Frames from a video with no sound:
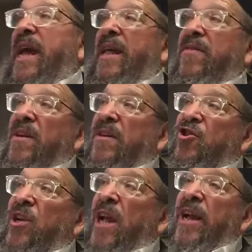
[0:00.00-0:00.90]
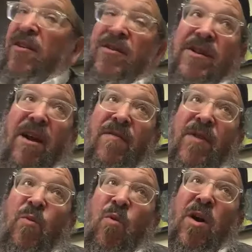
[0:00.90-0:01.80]
and the child of
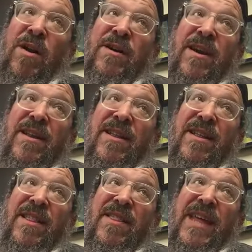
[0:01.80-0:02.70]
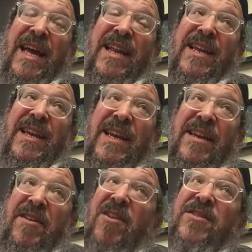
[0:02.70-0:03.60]
the one that he
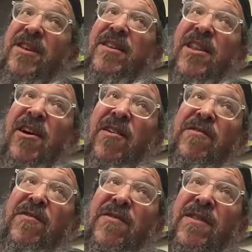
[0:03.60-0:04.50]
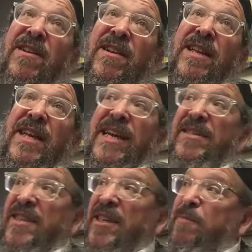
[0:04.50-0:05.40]
doesn't love
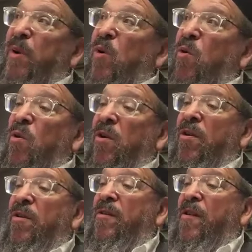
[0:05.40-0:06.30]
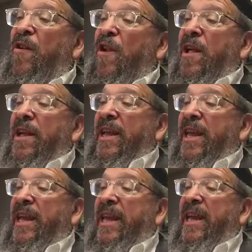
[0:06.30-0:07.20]
is his bechor,
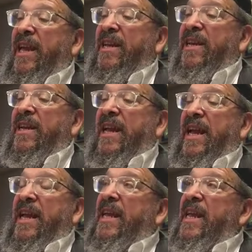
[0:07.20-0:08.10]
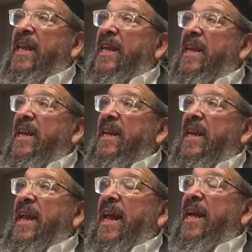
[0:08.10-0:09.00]
he
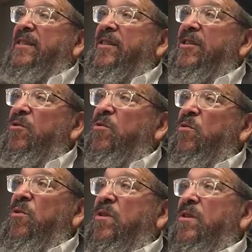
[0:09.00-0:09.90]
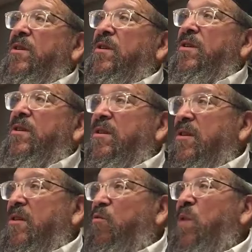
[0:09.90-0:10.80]
has to
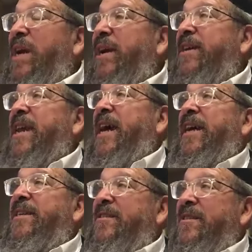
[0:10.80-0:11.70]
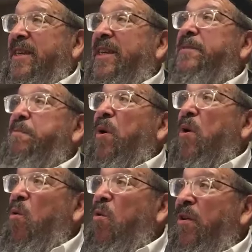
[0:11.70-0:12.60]
recognize his
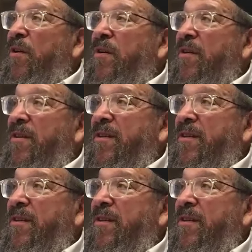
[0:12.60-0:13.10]
bechor